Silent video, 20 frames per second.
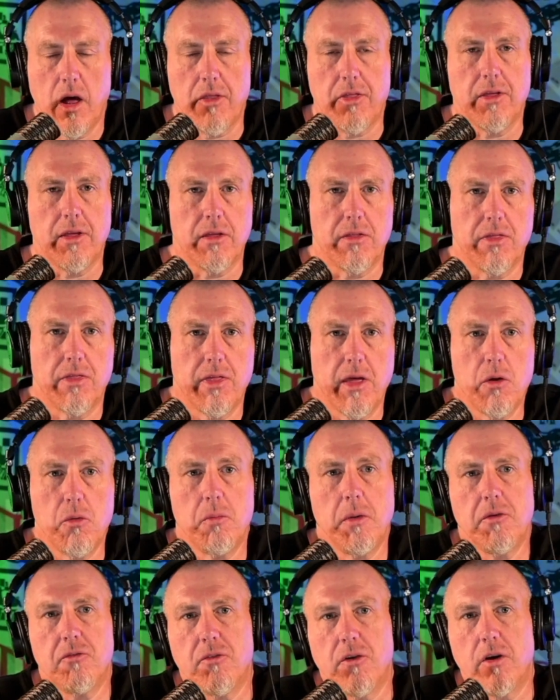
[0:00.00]
I think they
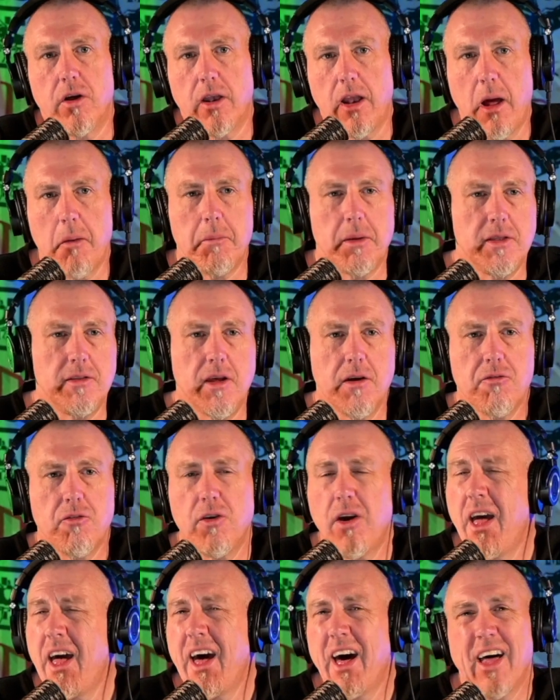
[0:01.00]
would be fun. I mean,
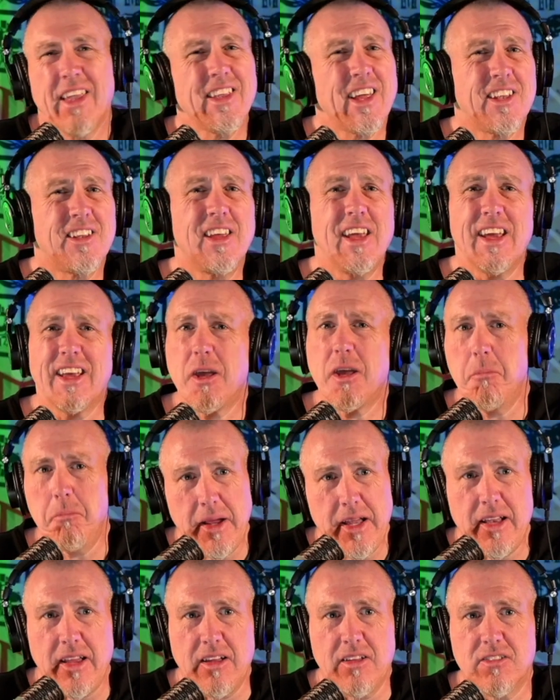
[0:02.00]
definitely I'd like to get
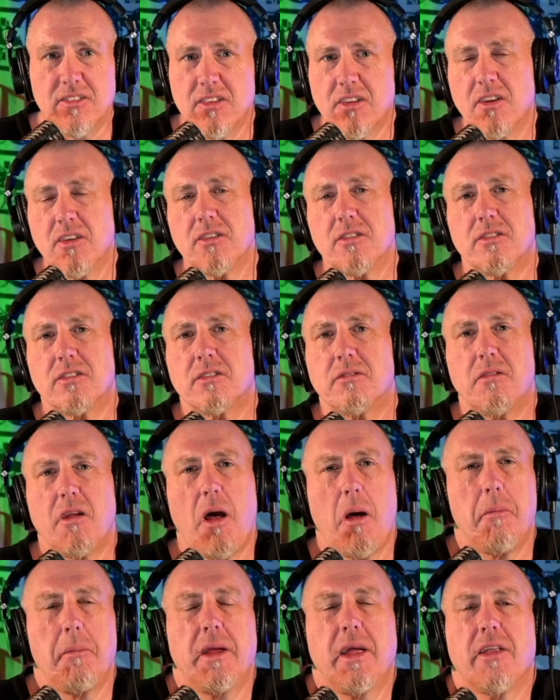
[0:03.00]
comedians, because
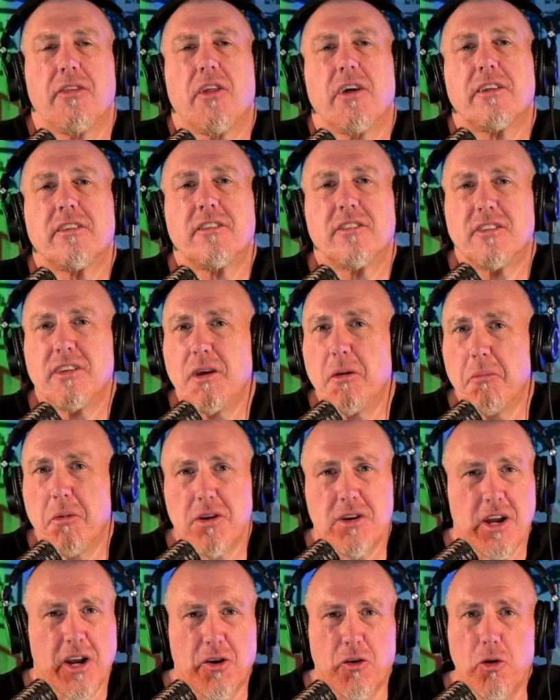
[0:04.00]
I'd like to see a
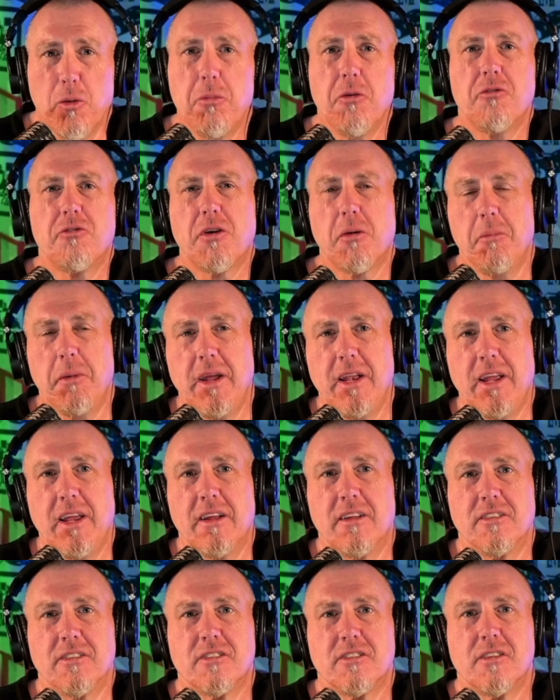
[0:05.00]
group of
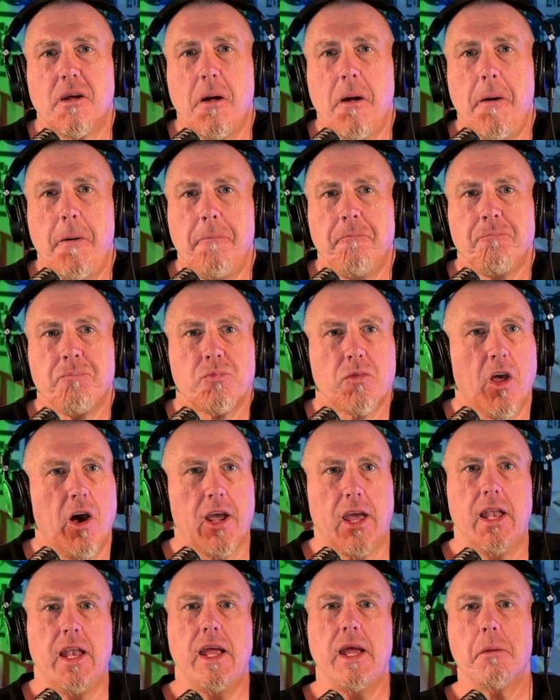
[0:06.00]
comedians,
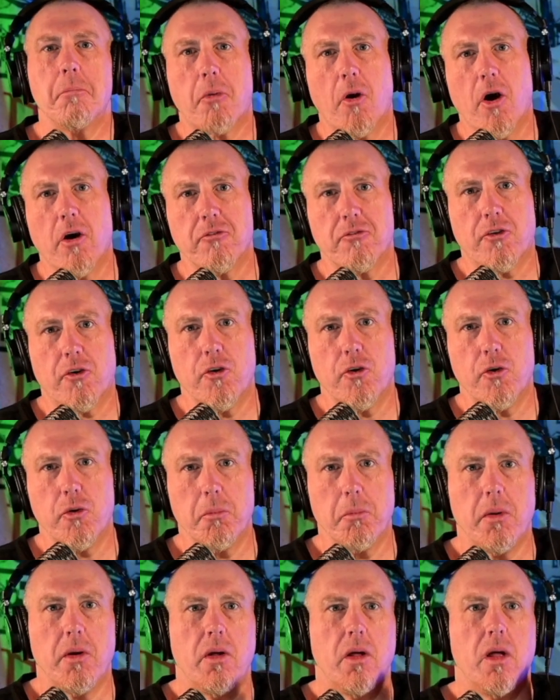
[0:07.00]
like an improv group,